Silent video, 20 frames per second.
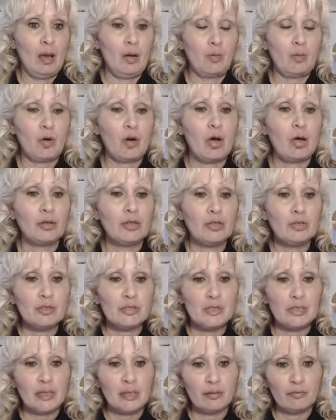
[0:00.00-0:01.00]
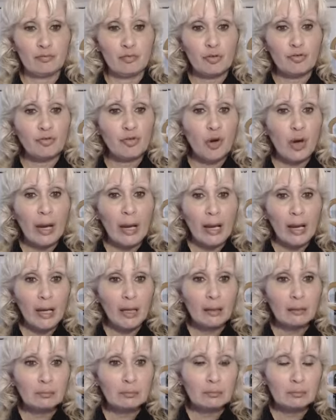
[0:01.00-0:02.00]
We're all using it for
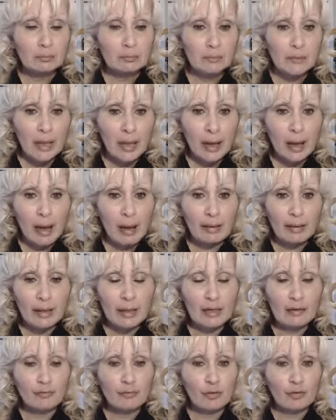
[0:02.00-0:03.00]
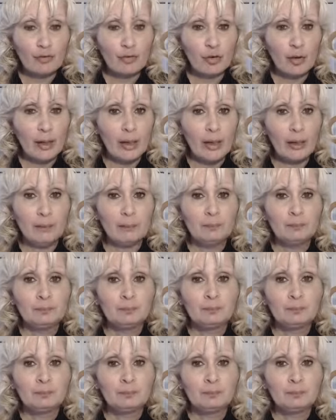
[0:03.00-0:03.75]
free. Yeah, get it for free.